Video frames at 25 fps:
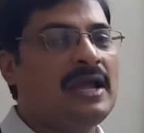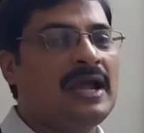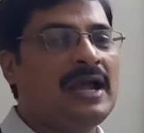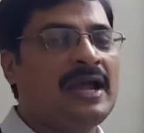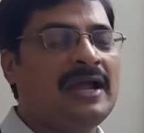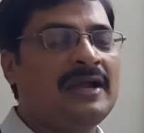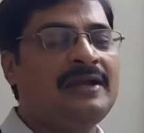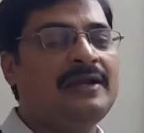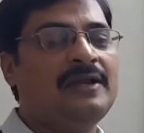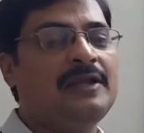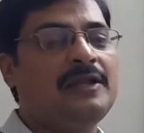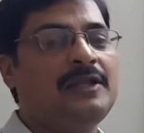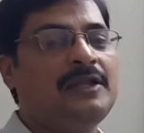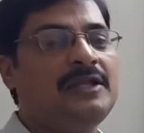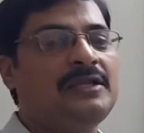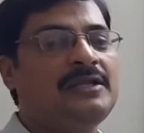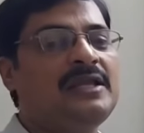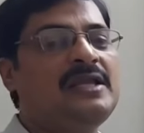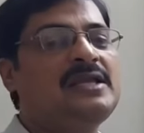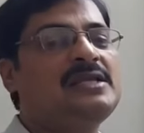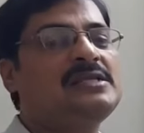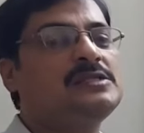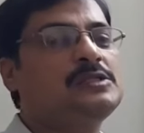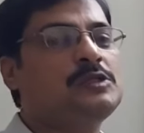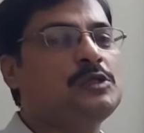and
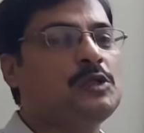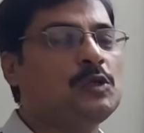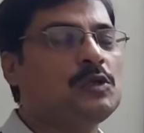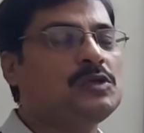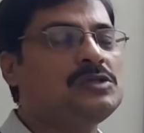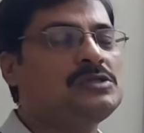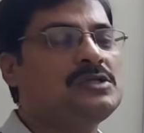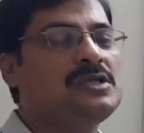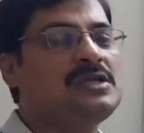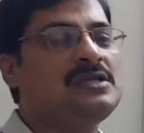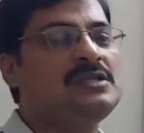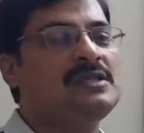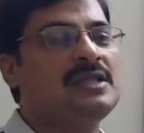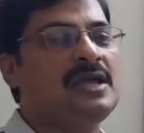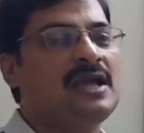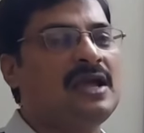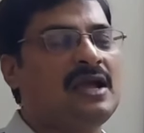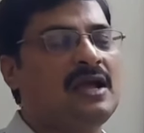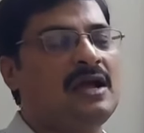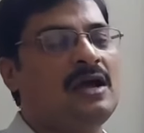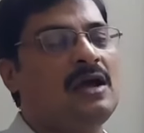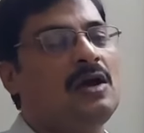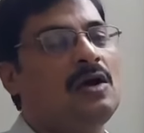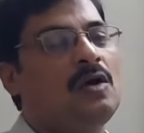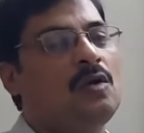it is using
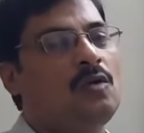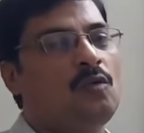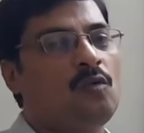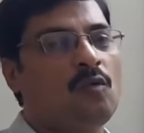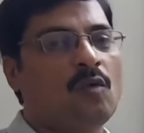the